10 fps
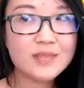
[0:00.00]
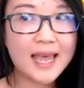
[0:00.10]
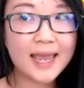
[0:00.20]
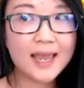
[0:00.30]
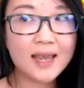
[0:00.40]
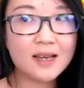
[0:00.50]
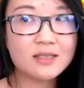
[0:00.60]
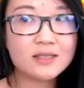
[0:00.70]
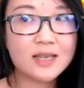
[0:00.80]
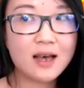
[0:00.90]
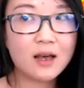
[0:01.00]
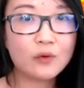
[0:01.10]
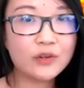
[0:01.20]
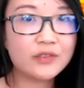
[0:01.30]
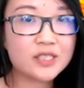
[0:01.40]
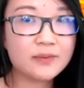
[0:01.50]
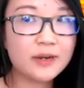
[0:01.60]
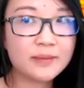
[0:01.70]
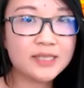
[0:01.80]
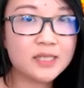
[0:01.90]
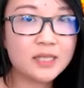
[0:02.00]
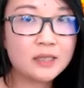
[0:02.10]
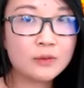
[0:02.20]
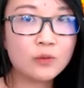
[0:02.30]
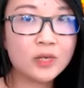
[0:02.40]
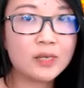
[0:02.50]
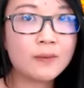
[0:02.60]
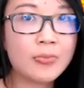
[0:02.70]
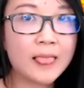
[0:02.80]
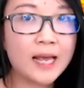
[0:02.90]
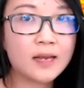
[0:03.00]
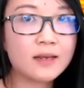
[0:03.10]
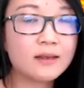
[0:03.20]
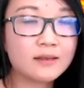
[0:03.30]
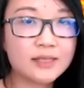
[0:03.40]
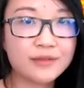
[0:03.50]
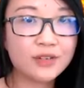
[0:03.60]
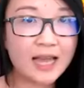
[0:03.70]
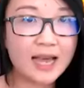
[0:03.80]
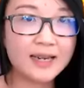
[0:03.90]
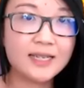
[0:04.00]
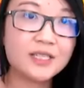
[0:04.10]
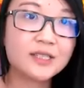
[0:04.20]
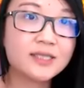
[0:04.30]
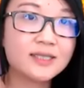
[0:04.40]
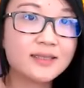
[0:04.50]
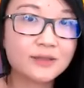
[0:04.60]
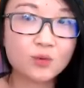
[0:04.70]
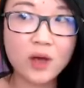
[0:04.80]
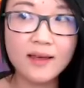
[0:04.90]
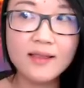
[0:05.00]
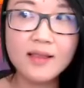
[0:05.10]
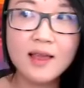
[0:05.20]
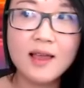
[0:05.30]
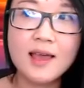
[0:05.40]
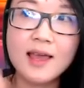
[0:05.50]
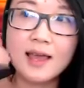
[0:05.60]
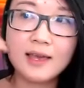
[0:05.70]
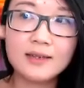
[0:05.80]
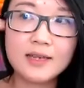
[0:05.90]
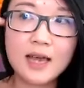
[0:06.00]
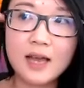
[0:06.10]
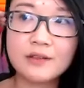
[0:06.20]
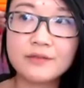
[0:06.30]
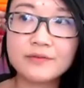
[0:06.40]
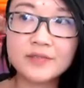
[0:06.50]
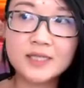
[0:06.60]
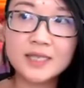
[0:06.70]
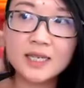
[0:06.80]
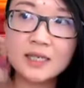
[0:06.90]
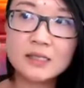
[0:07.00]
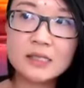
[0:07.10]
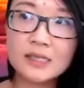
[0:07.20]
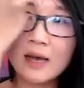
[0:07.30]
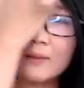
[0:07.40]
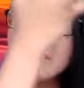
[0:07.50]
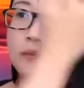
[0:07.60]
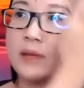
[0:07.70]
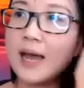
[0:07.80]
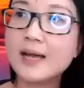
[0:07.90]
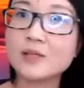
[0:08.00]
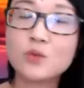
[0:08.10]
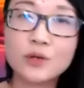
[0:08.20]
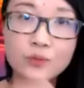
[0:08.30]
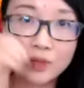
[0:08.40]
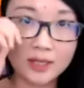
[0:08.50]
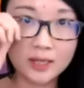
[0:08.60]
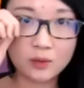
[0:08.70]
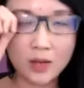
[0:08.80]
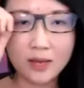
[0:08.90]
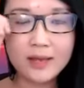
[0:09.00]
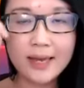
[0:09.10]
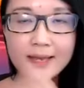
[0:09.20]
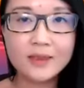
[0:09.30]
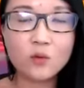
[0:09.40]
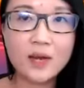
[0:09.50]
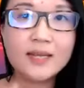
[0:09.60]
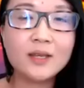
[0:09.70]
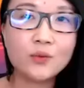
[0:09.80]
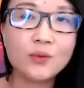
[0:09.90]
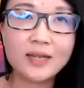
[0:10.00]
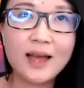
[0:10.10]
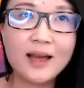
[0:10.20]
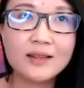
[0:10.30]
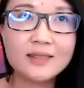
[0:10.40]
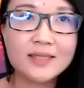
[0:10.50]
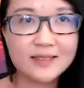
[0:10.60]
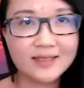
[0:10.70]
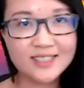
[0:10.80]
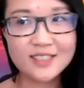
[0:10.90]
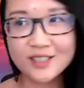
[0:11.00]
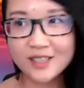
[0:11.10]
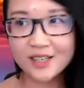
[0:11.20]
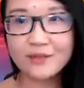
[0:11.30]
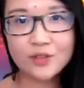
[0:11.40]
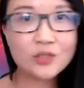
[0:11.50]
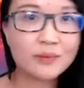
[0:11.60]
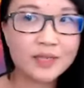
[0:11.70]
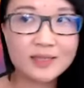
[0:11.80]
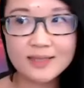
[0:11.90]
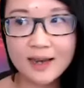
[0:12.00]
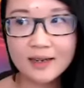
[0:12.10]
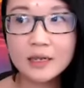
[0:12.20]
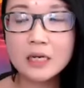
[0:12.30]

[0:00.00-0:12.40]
and we've experimented with like different ad agencies as well. And I've seen some ads work really well. And the way that you run ads is, just to give you some insight,